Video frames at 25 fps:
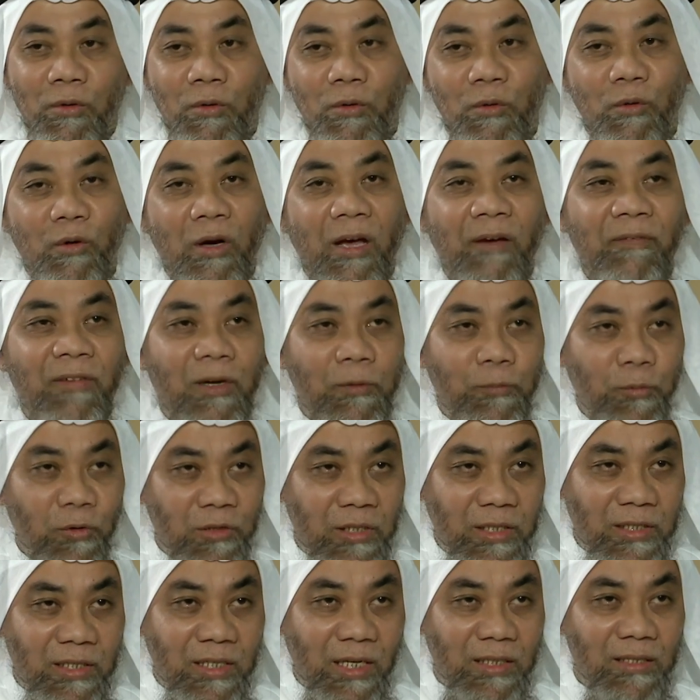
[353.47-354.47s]
Whoever
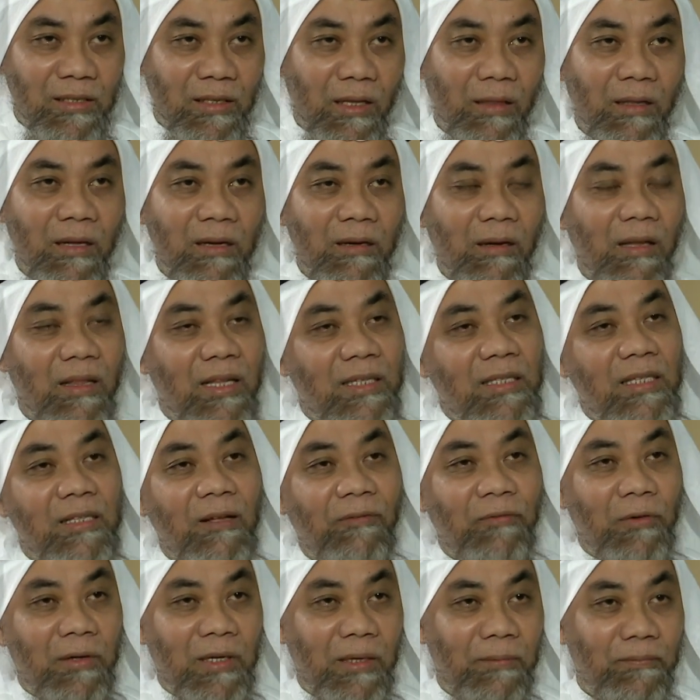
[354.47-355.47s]
puts his trust in Allah, Allah is
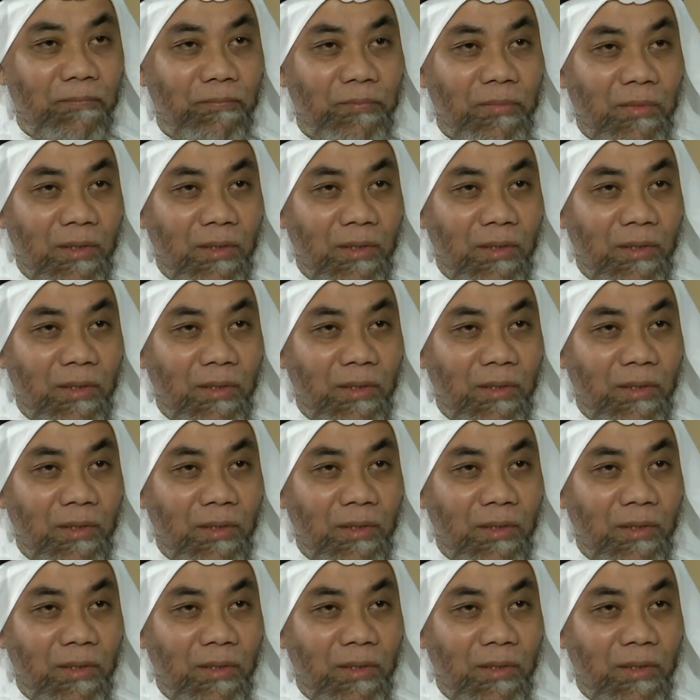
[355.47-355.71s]
enough for him.